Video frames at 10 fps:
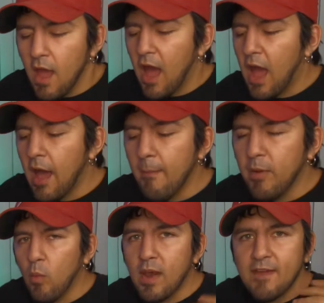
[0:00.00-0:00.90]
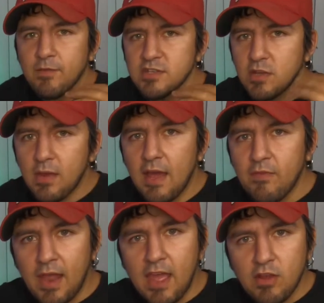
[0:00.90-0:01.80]
But when I first arrived
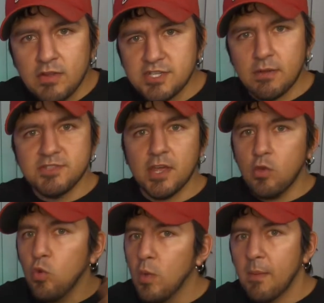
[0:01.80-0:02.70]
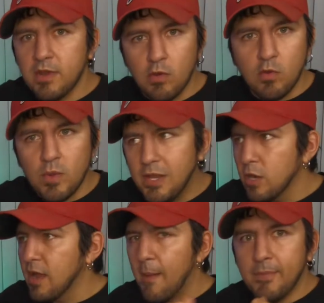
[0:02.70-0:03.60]
in Anchorage, I was like, cool, I'm going to go to
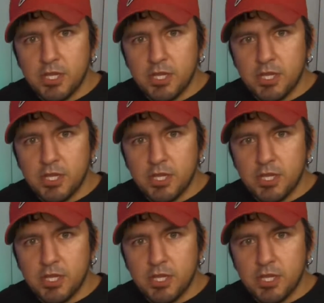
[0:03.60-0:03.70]
Whittier. I'm going